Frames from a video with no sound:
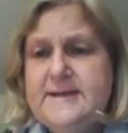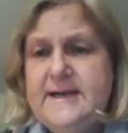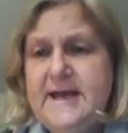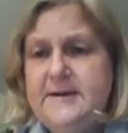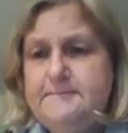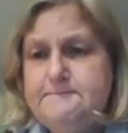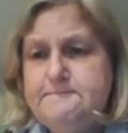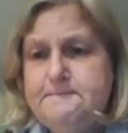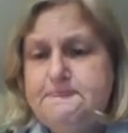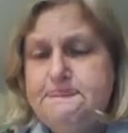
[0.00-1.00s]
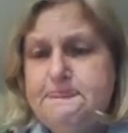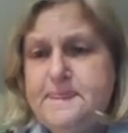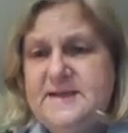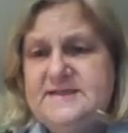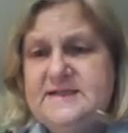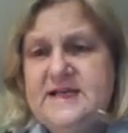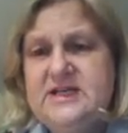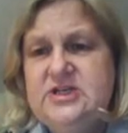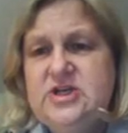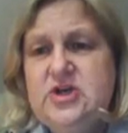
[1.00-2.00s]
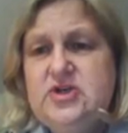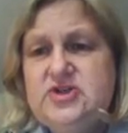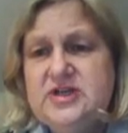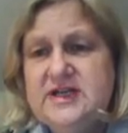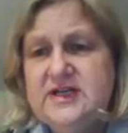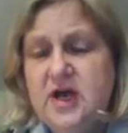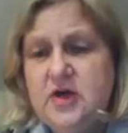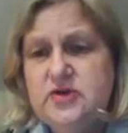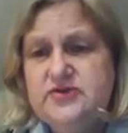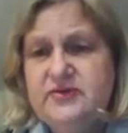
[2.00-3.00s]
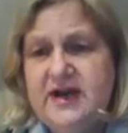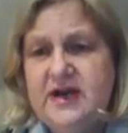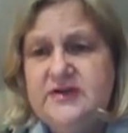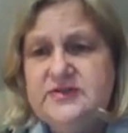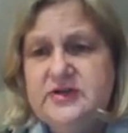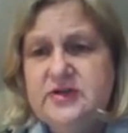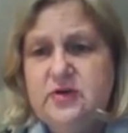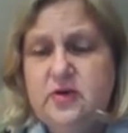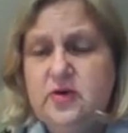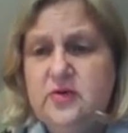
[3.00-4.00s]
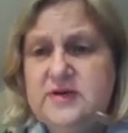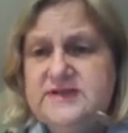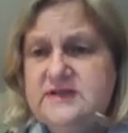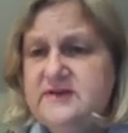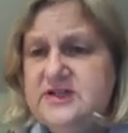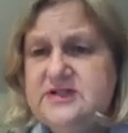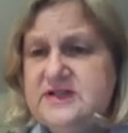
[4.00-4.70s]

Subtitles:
Now, it usually goes round in a clockwise direction.